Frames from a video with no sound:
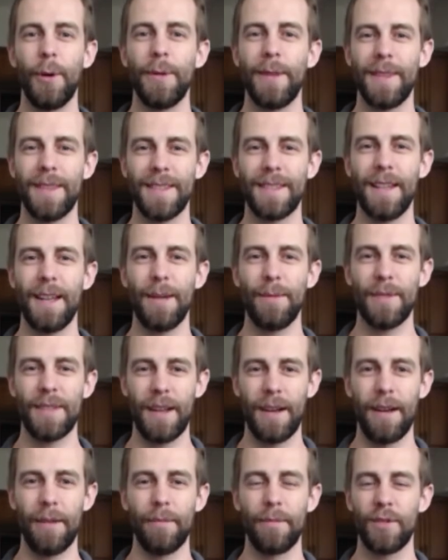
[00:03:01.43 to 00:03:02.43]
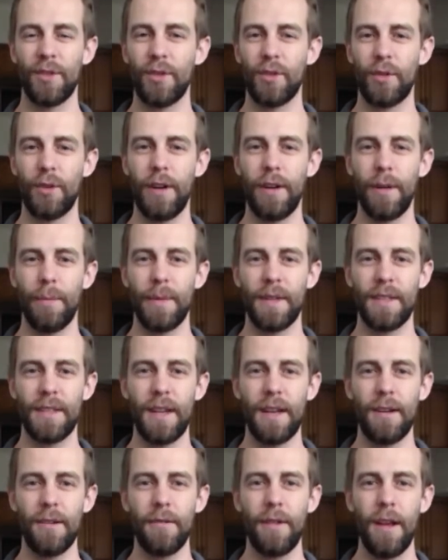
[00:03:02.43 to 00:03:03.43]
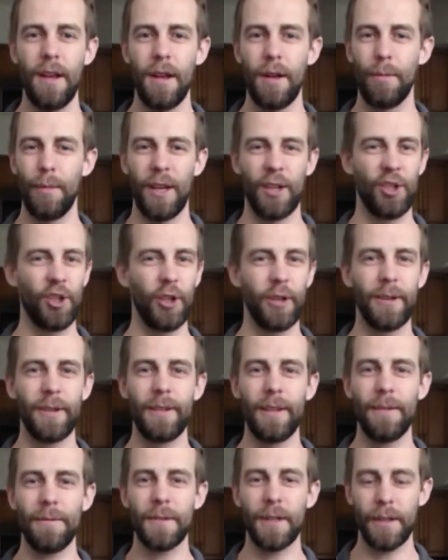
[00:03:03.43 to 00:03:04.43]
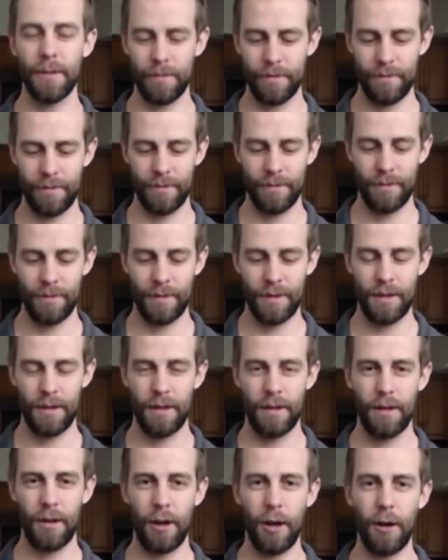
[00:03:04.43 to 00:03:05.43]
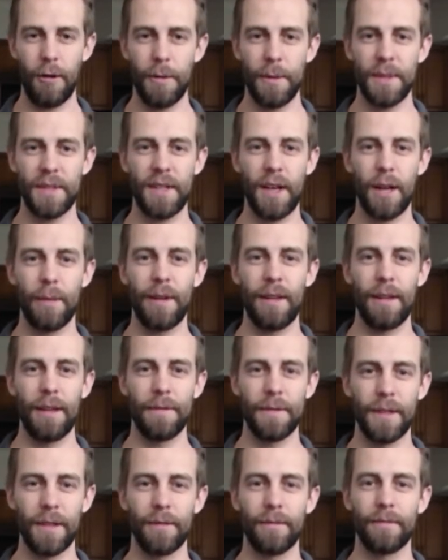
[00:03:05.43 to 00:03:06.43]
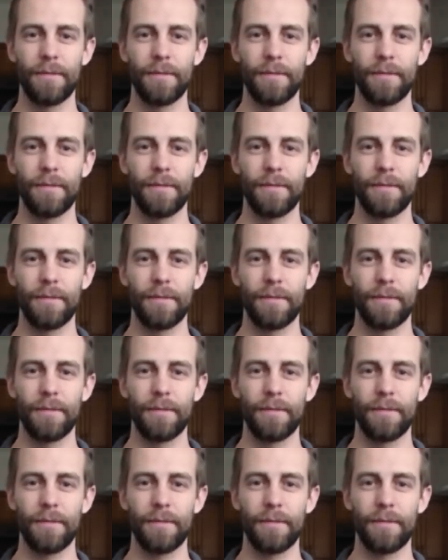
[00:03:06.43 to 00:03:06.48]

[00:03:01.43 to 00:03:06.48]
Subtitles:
the same time, straight up and down. Make sure you're lifting. Always gotta be lifting.